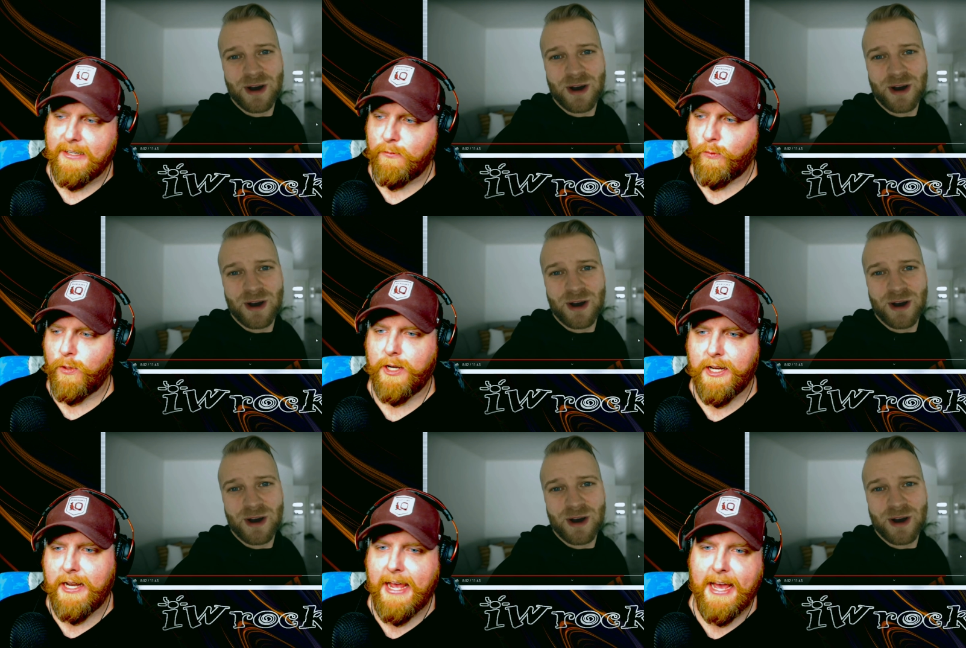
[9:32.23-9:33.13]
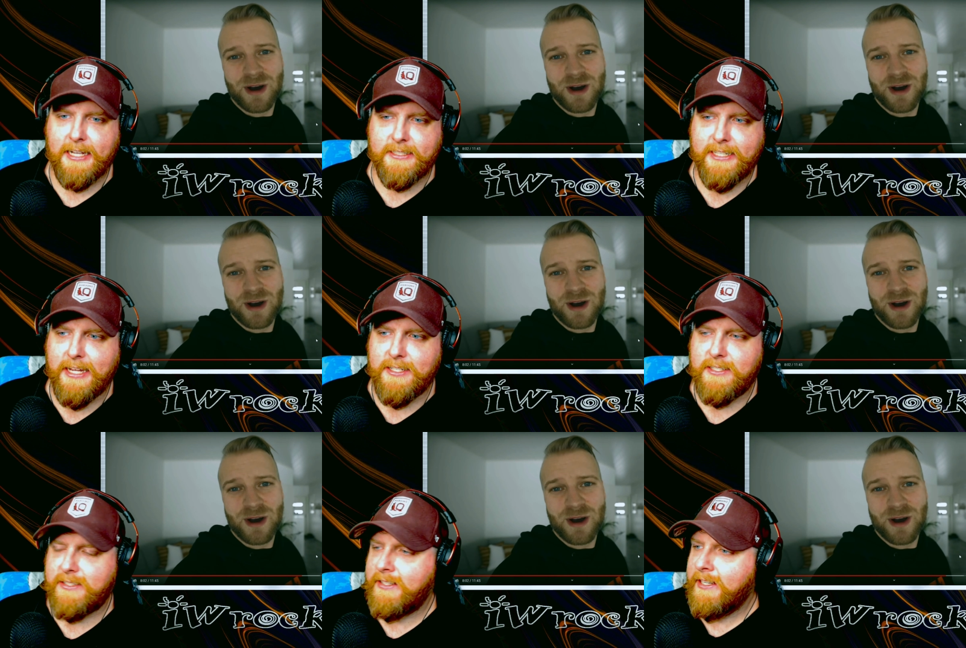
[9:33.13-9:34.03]
Speaker 1: wooden
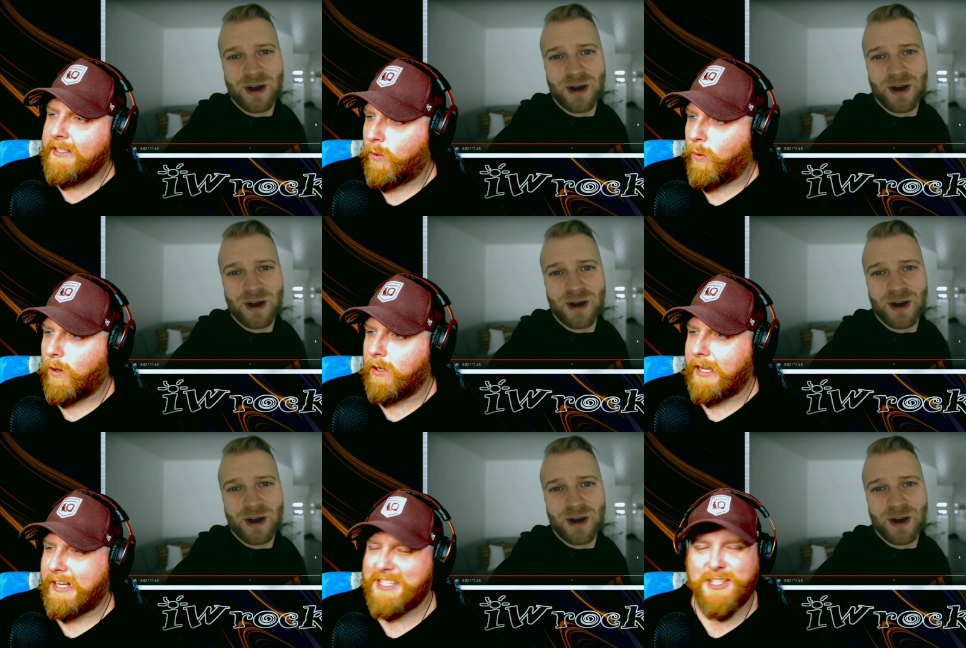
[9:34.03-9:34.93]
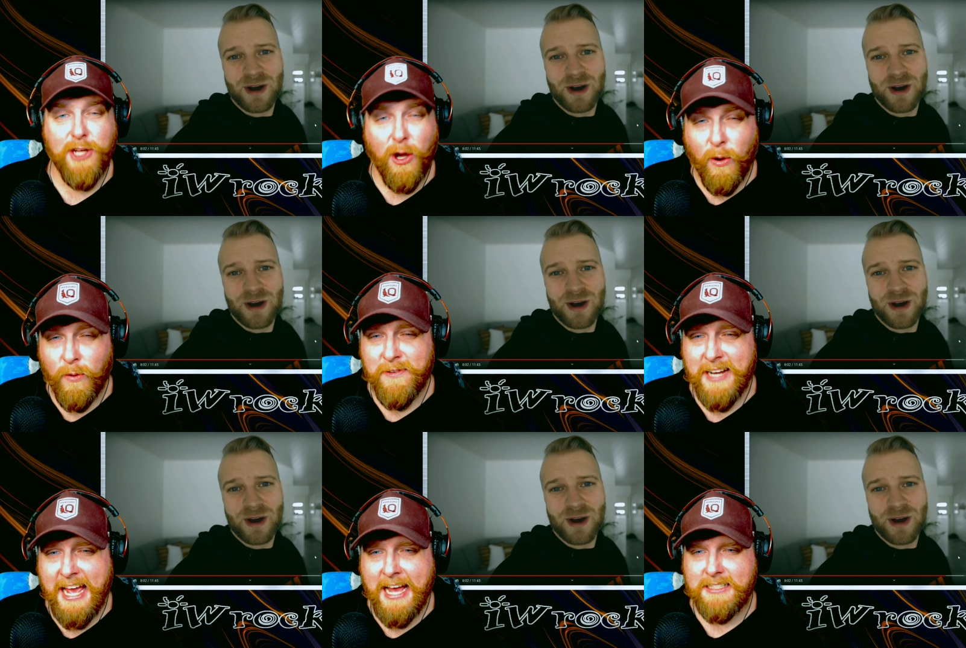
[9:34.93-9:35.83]
accents or like stone
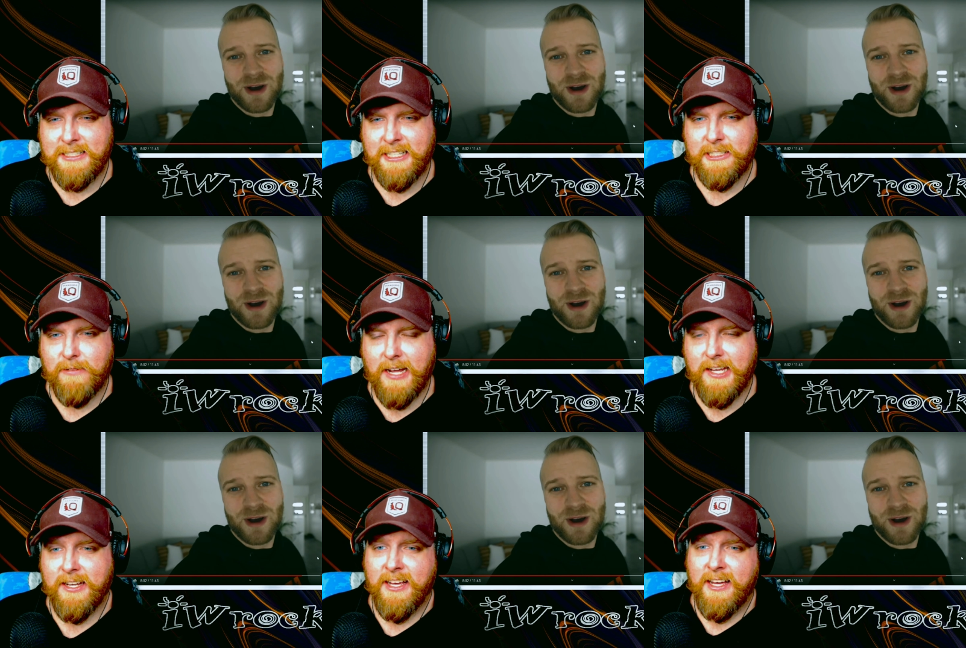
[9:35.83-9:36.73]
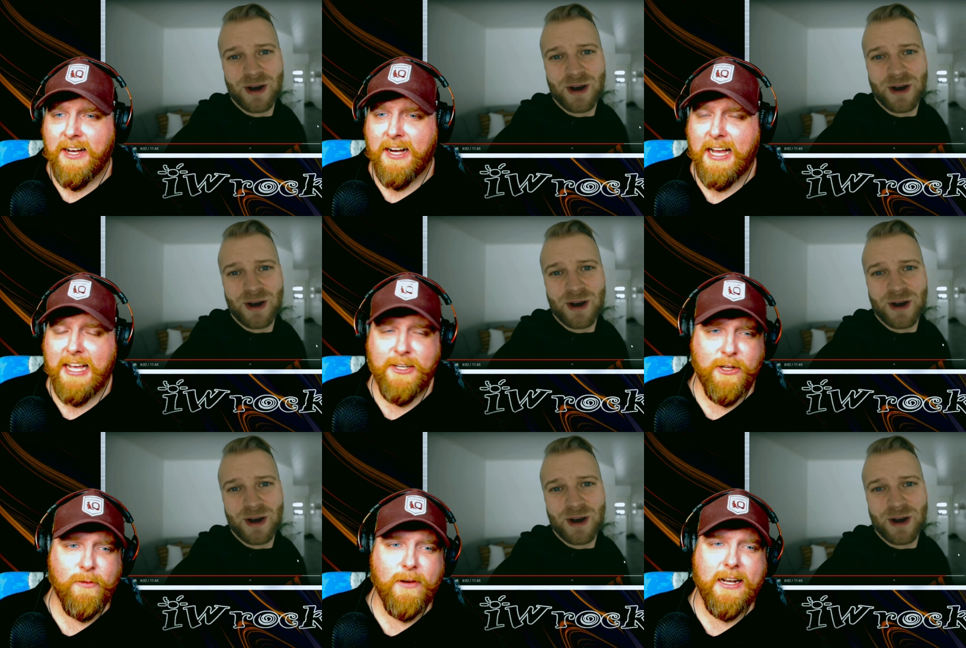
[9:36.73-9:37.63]
accents, right? And you
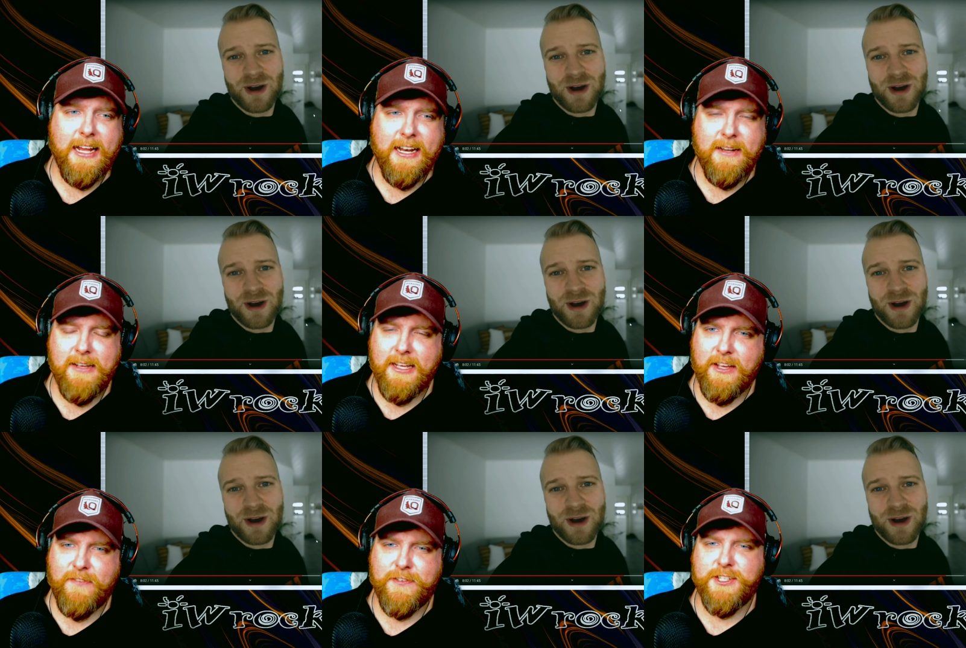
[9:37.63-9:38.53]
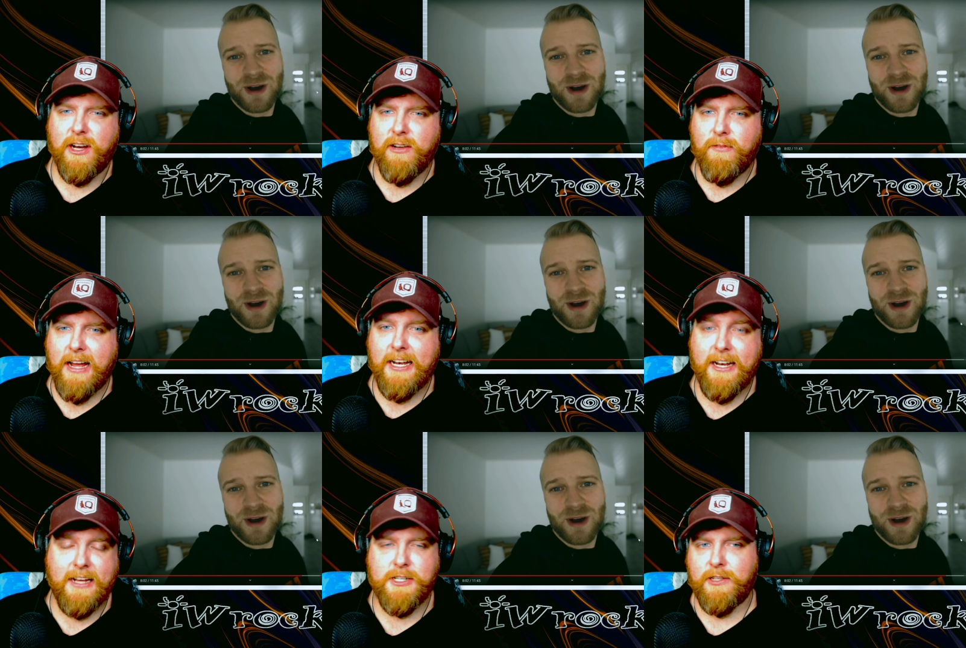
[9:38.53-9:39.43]
know what? If done right, it
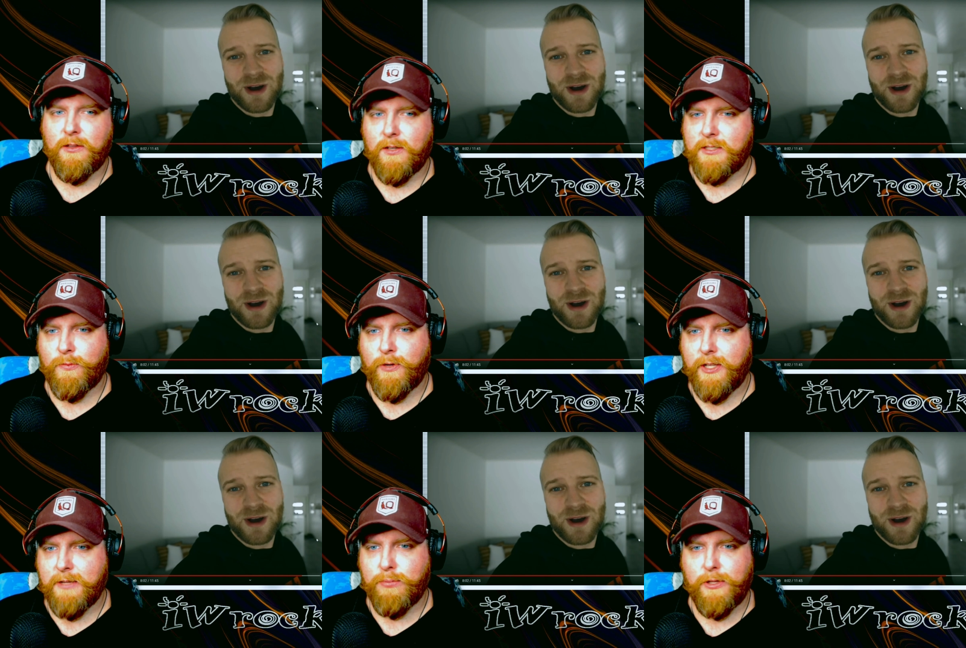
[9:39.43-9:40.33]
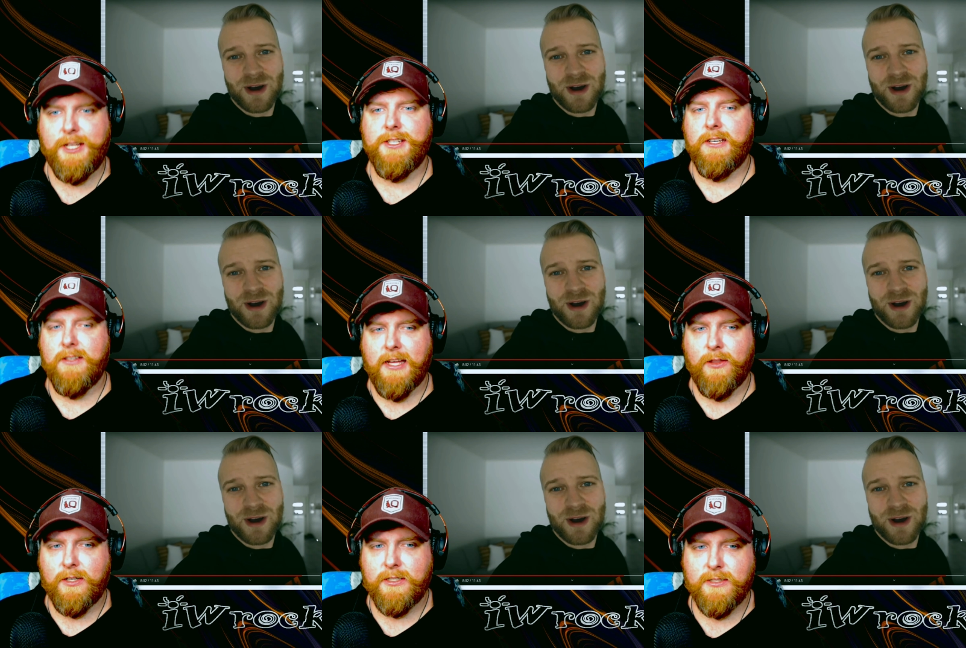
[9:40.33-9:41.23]
actually looks really pleasing and
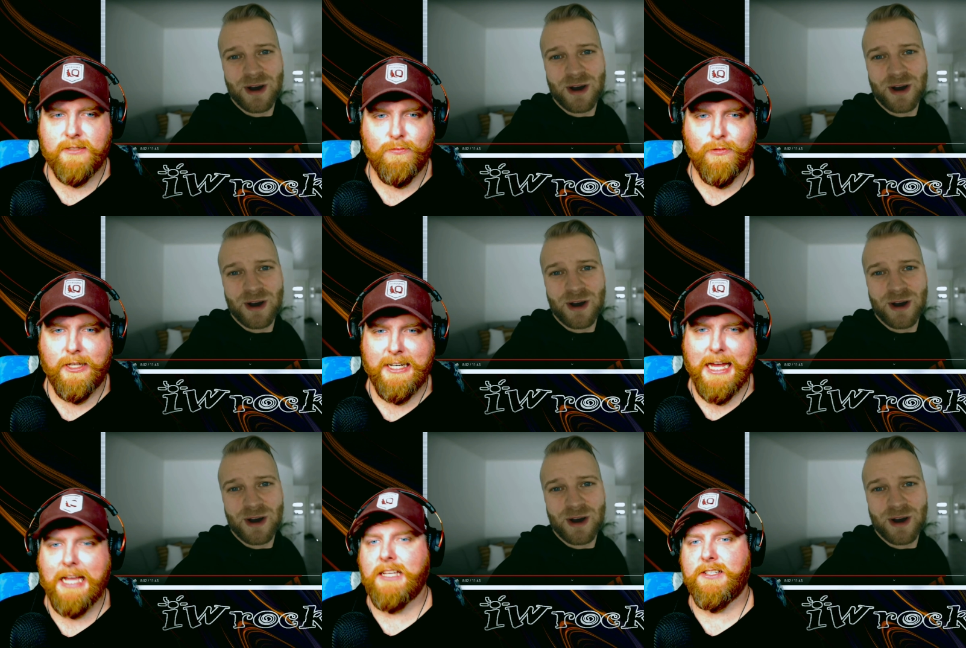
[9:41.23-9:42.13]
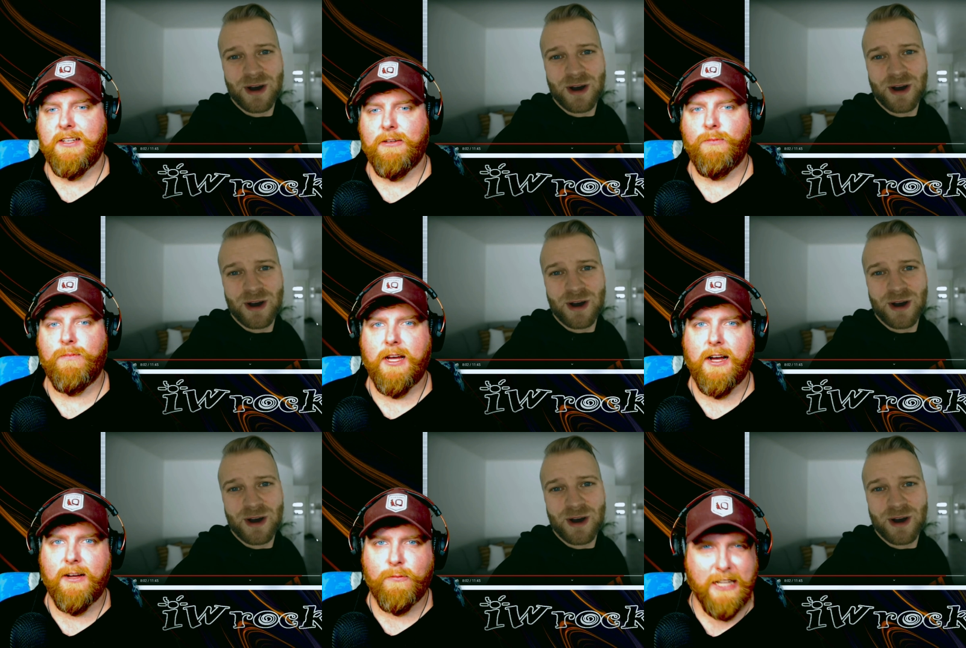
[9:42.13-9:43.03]
looks really nice and
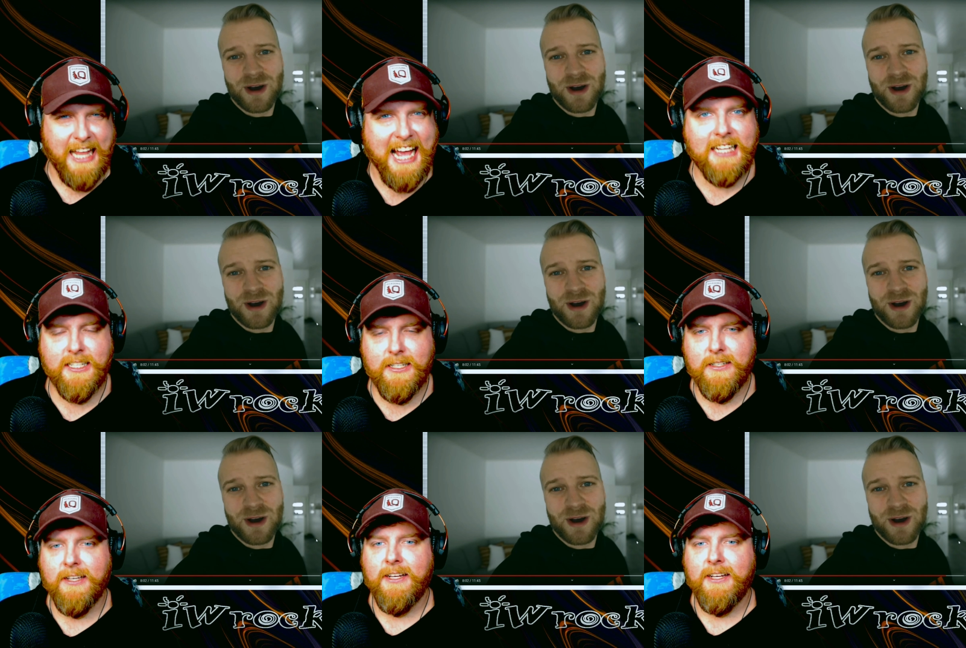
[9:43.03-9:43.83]
relaxing.